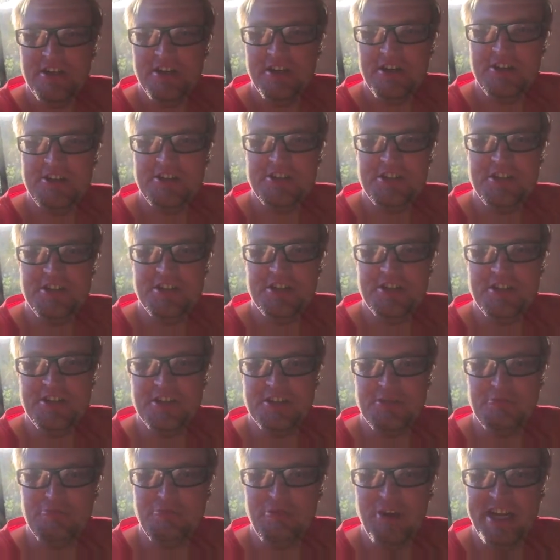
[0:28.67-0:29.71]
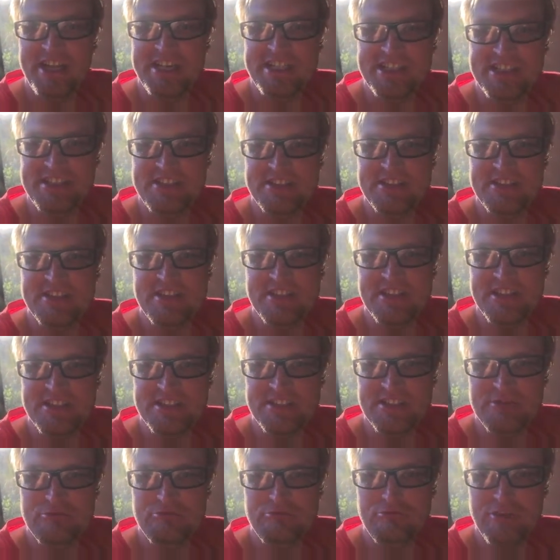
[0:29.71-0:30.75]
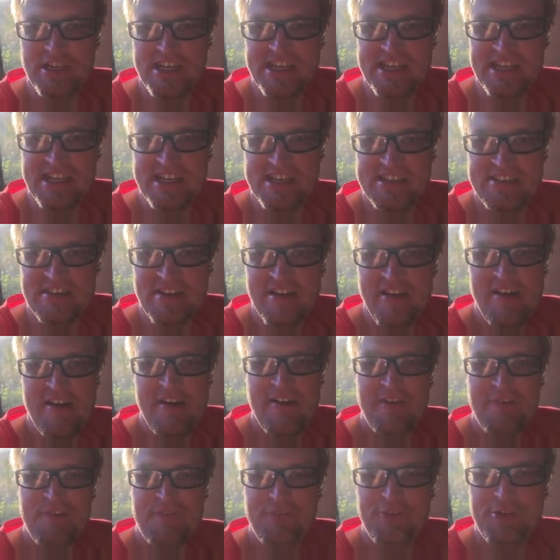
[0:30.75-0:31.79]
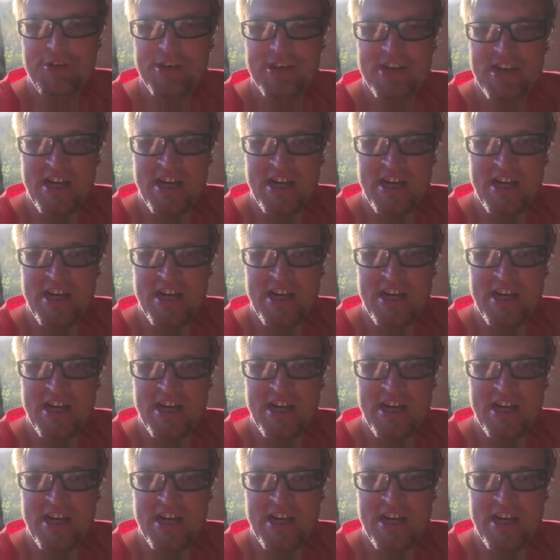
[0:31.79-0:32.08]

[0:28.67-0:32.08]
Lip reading: go to the race this weekend for